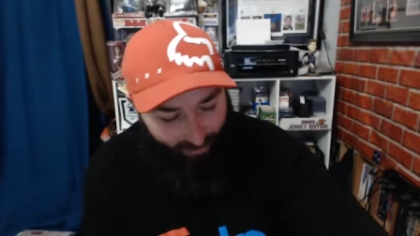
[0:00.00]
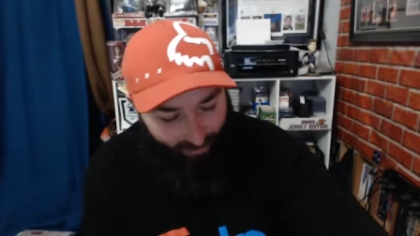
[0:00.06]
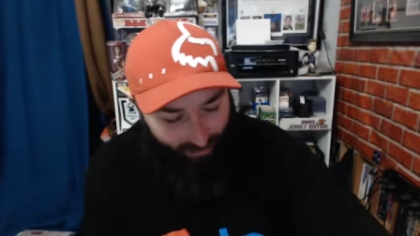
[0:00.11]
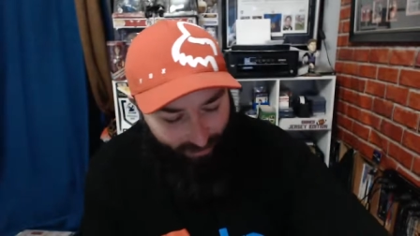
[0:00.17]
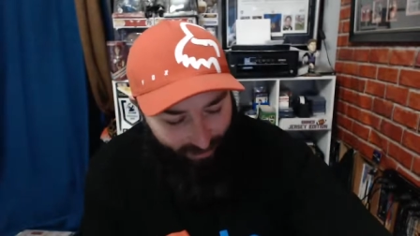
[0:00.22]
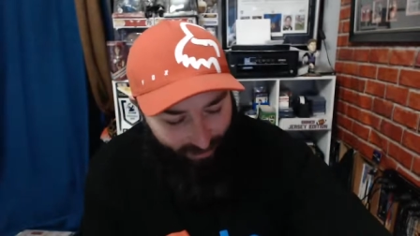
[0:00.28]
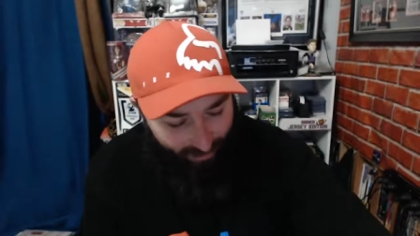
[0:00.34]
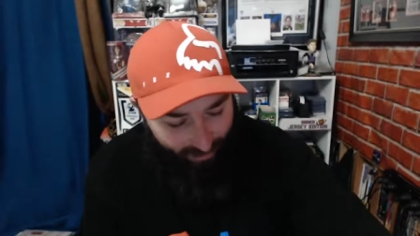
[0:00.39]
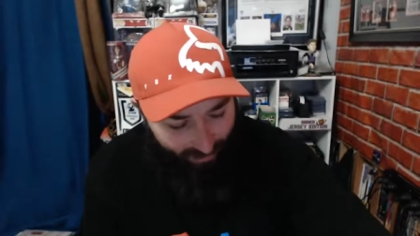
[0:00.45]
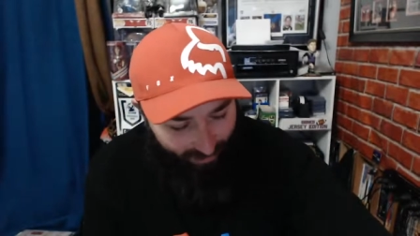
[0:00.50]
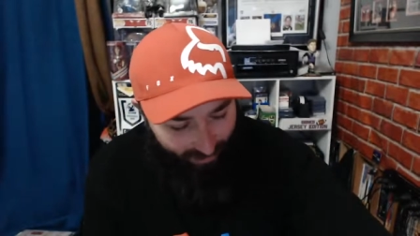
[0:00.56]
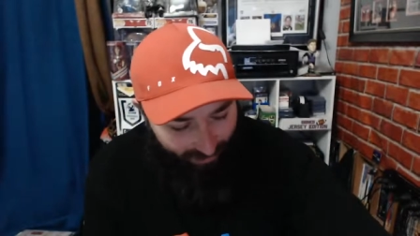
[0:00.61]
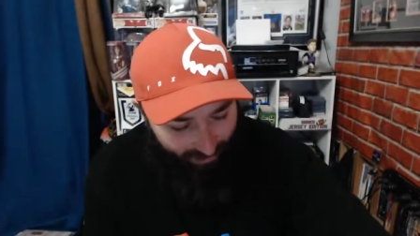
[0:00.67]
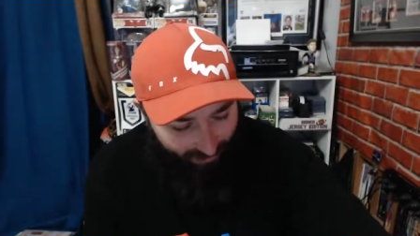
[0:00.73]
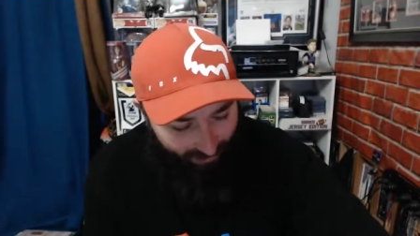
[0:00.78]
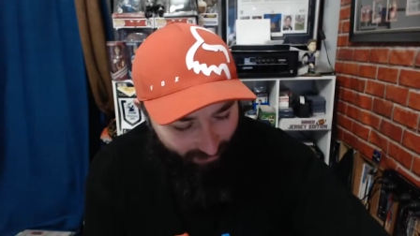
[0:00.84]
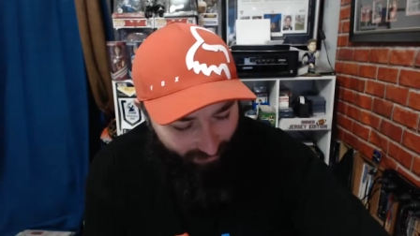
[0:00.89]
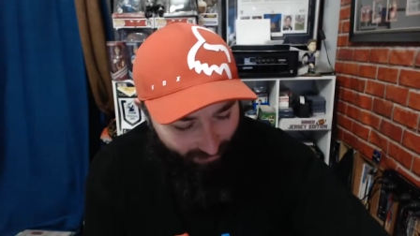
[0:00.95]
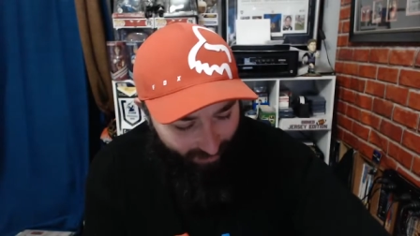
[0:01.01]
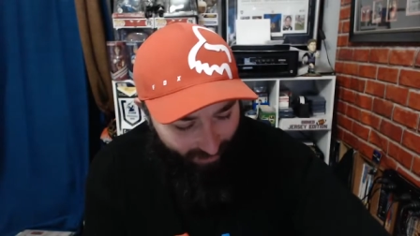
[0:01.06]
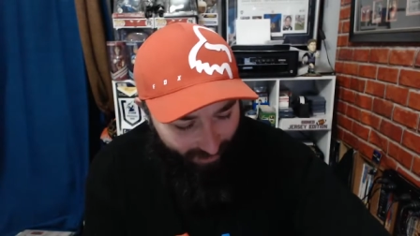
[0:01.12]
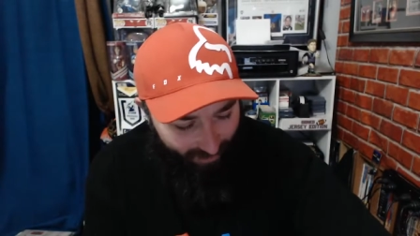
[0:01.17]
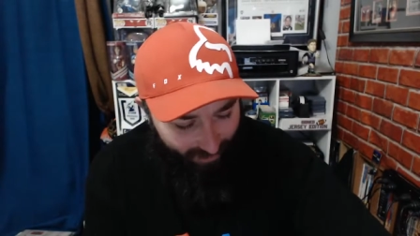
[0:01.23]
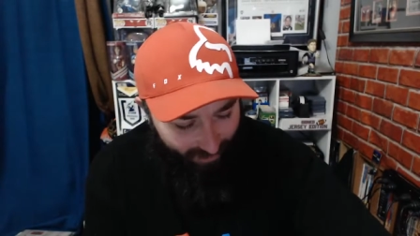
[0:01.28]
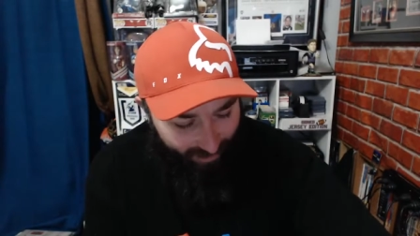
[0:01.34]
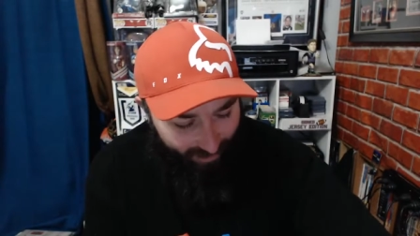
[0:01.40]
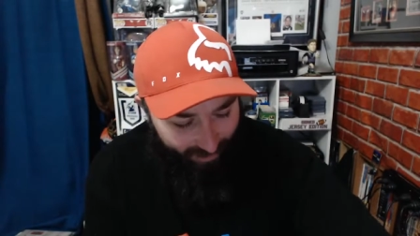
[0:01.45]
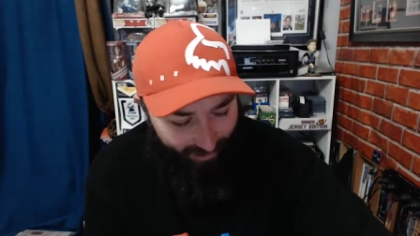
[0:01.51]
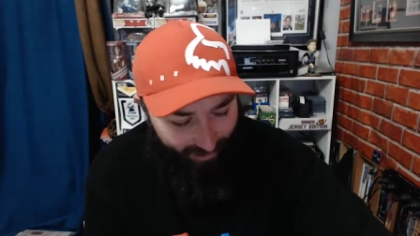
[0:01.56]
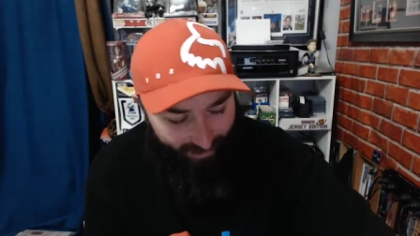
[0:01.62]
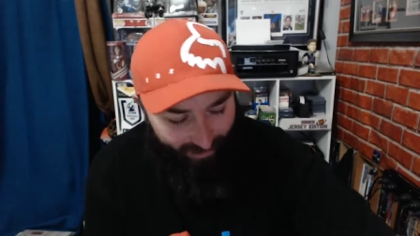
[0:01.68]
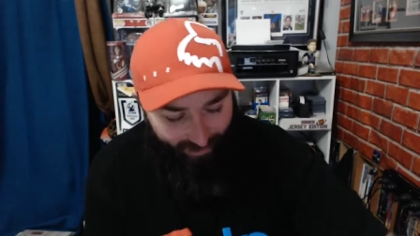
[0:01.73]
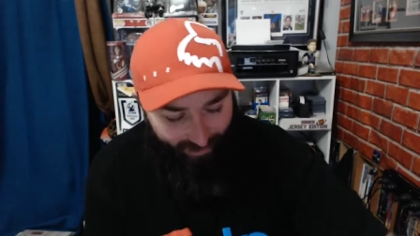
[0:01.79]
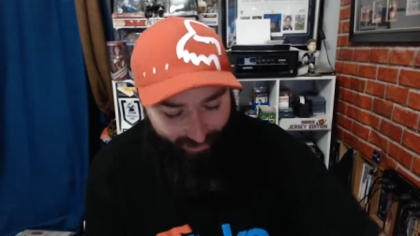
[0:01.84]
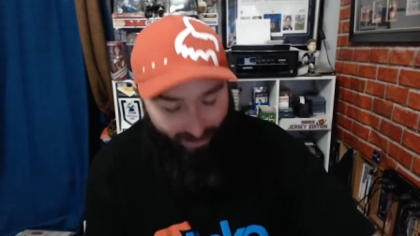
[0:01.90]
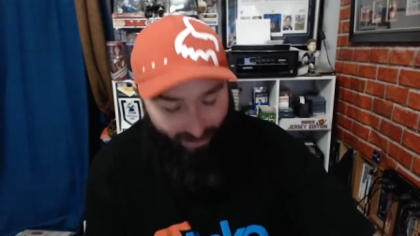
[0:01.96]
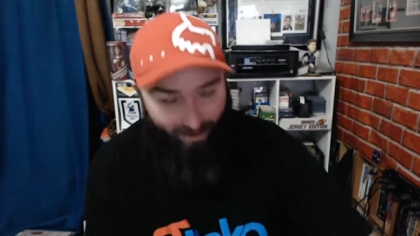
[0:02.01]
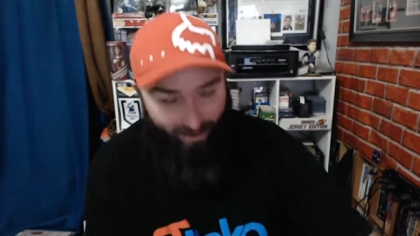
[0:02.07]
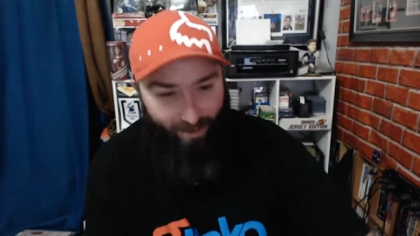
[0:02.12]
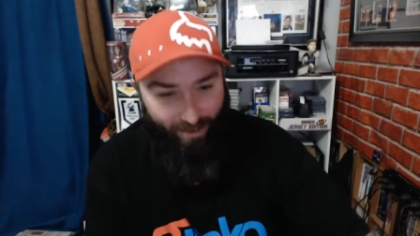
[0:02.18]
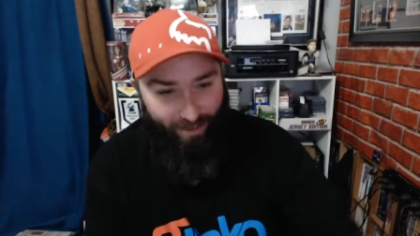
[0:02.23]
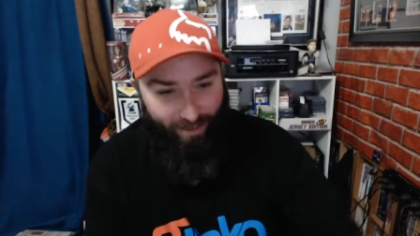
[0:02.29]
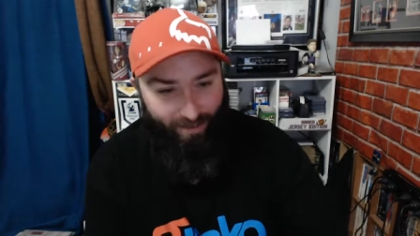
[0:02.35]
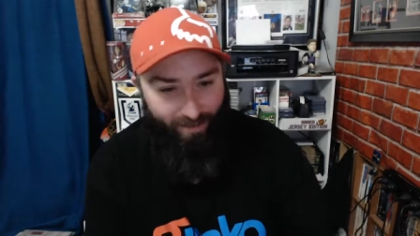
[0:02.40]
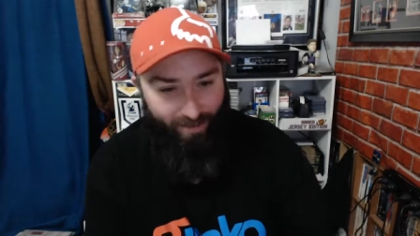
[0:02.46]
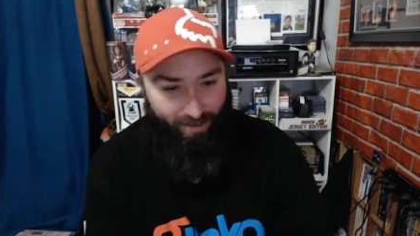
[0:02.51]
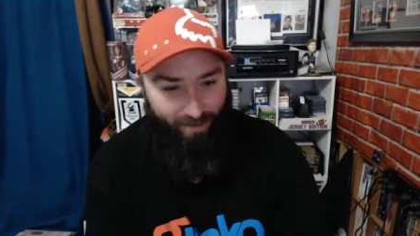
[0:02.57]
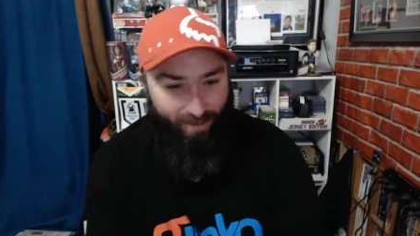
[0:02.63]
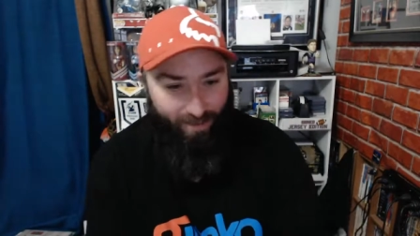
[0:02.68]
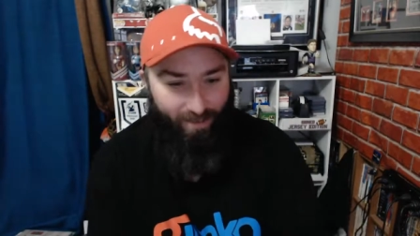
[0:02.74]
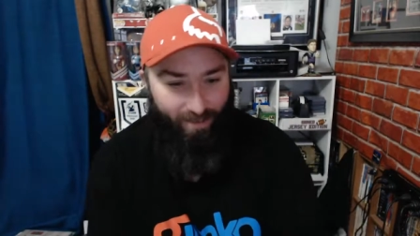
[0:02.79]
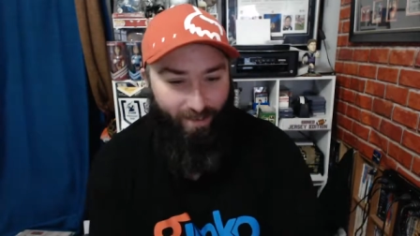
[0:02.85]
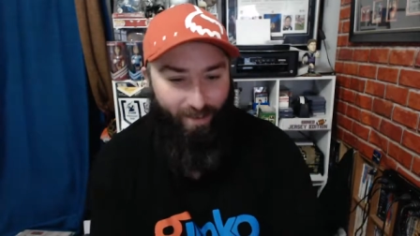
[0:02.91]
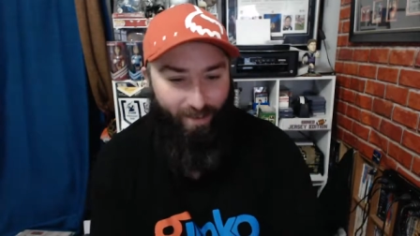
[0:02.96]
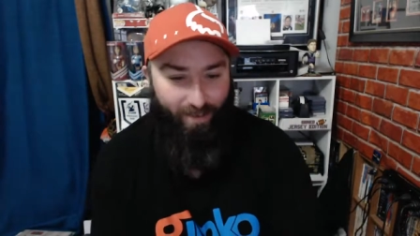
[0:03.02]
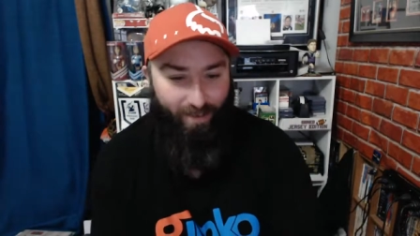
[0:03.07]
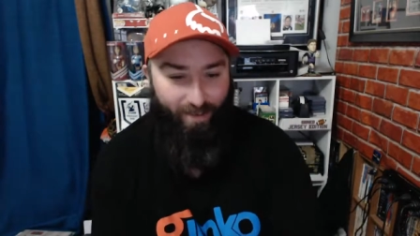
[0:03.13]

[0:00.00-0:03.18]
be it. And then Titans.